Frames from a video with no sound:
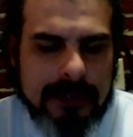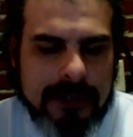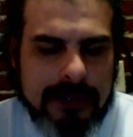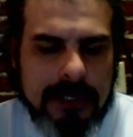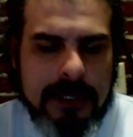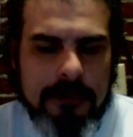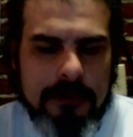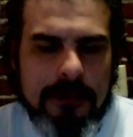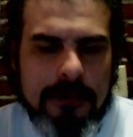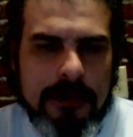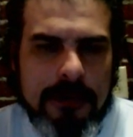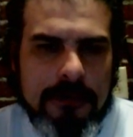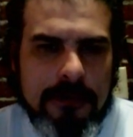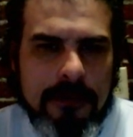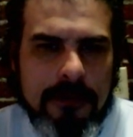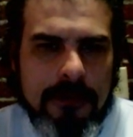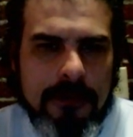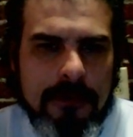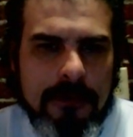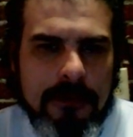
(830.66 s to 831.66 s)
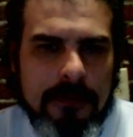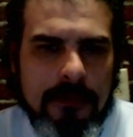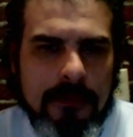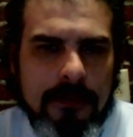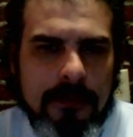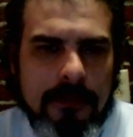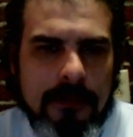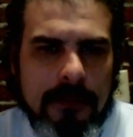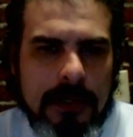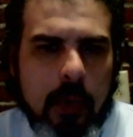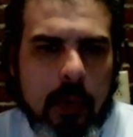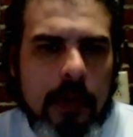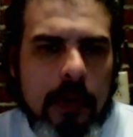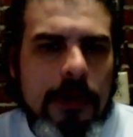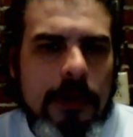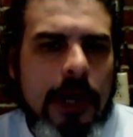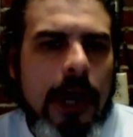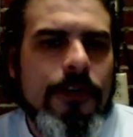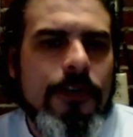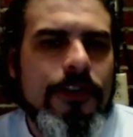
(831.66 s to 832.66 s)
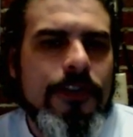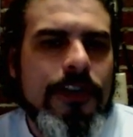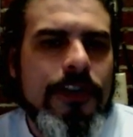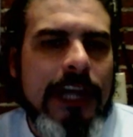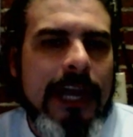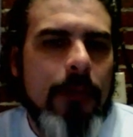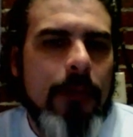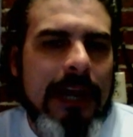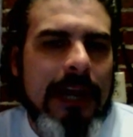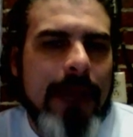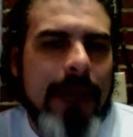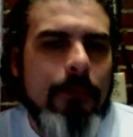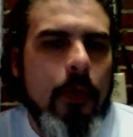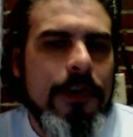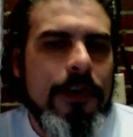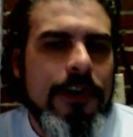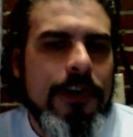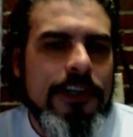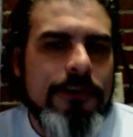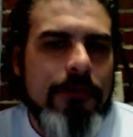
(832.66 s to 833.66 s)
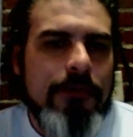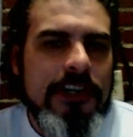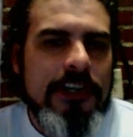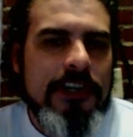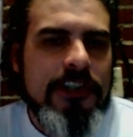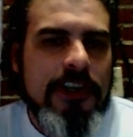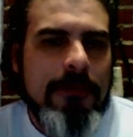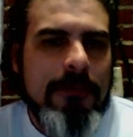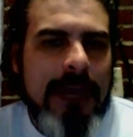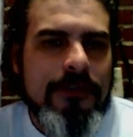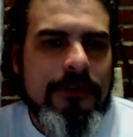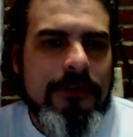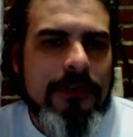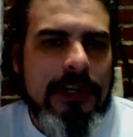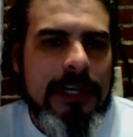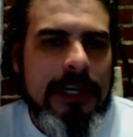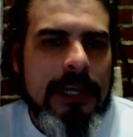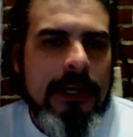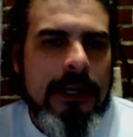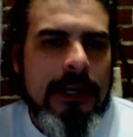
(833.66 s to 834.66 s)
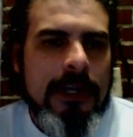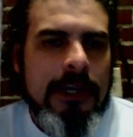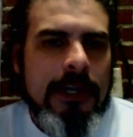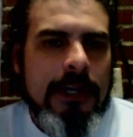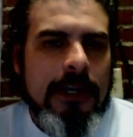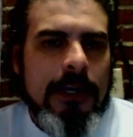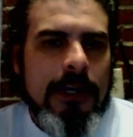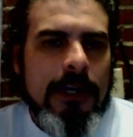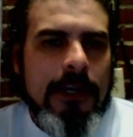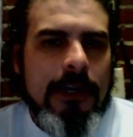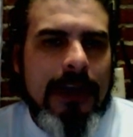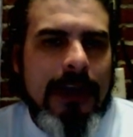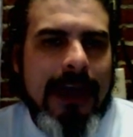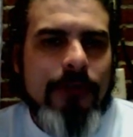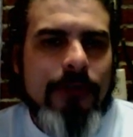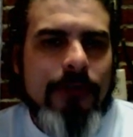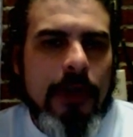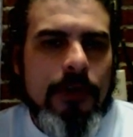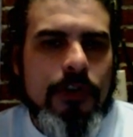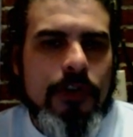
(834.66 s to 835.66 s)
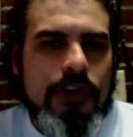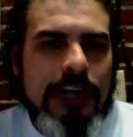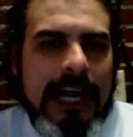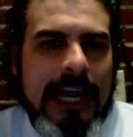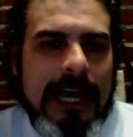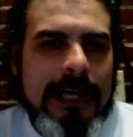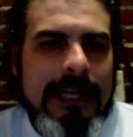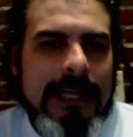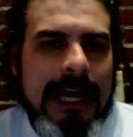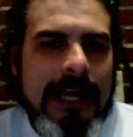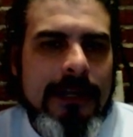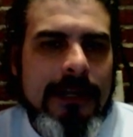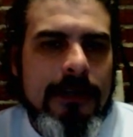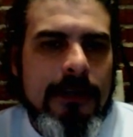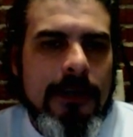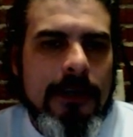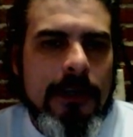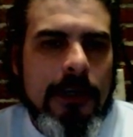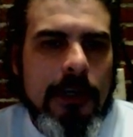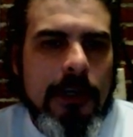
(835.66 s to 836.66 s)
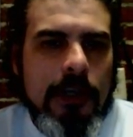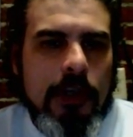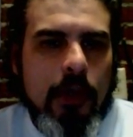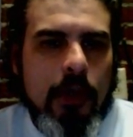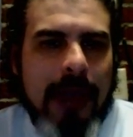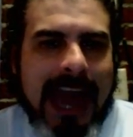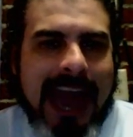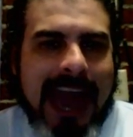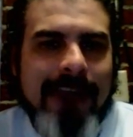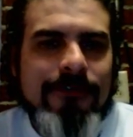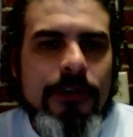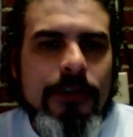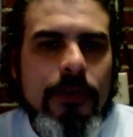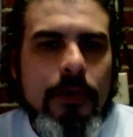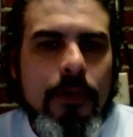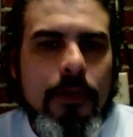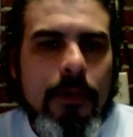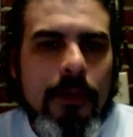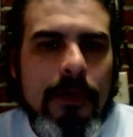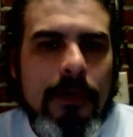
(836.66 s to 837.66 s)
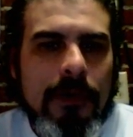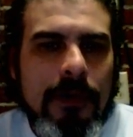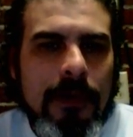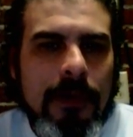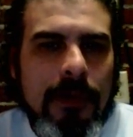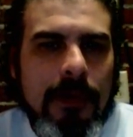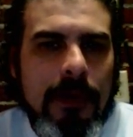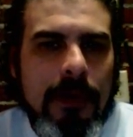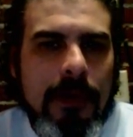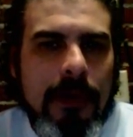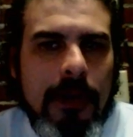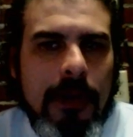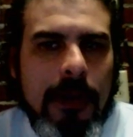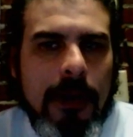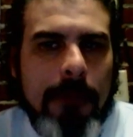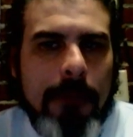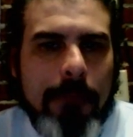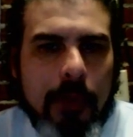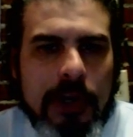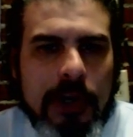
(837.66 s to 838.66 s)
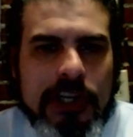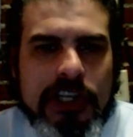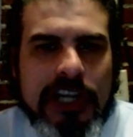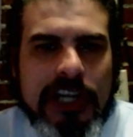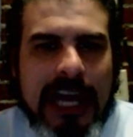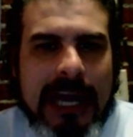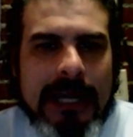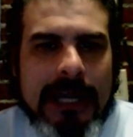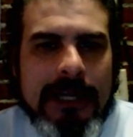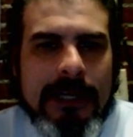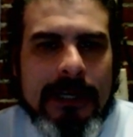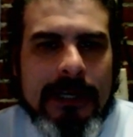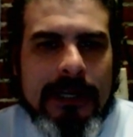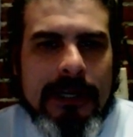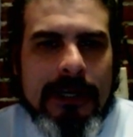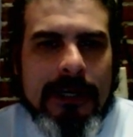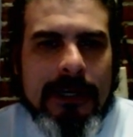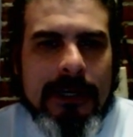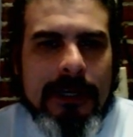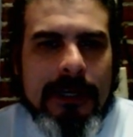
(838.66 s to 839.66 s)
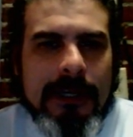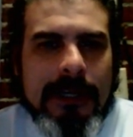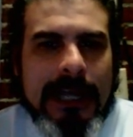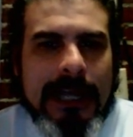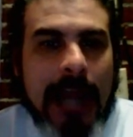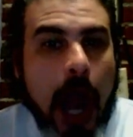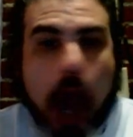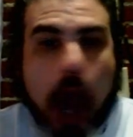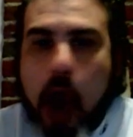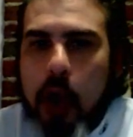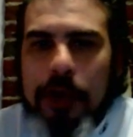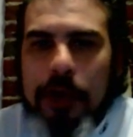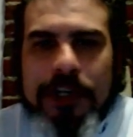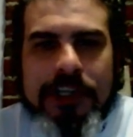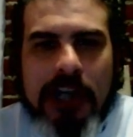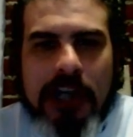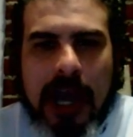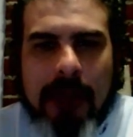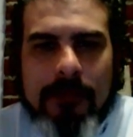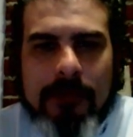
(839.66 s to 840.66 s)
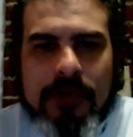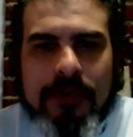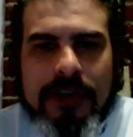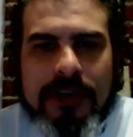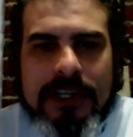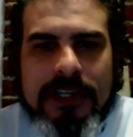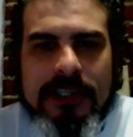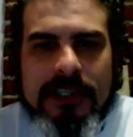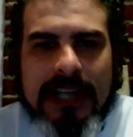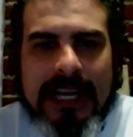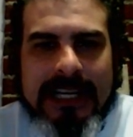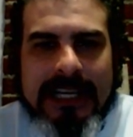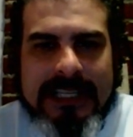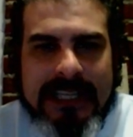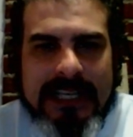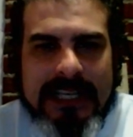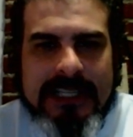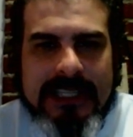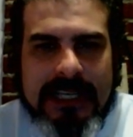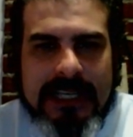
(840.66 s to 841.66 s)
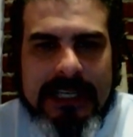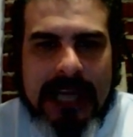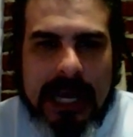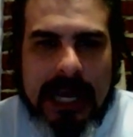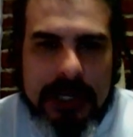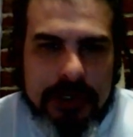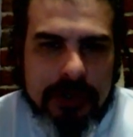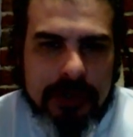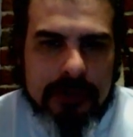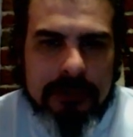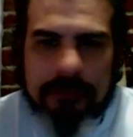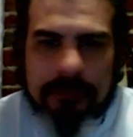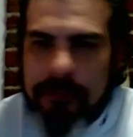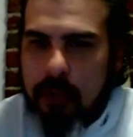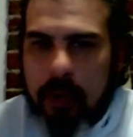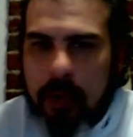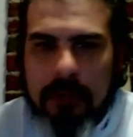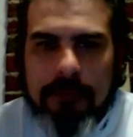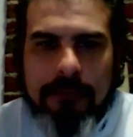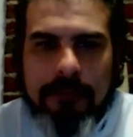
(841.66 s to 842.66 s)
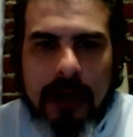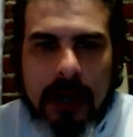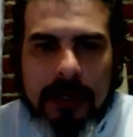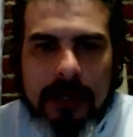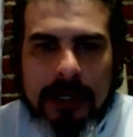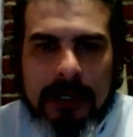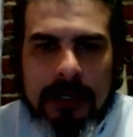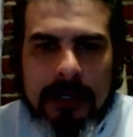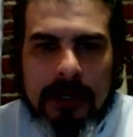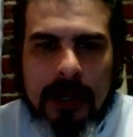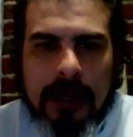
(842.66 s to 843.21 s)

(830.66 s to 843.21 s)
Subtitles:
in order to understand what I'm going to express geometrically, you have to understand that you have to appreciate that all the geometries that exist in nature, flora and fauna,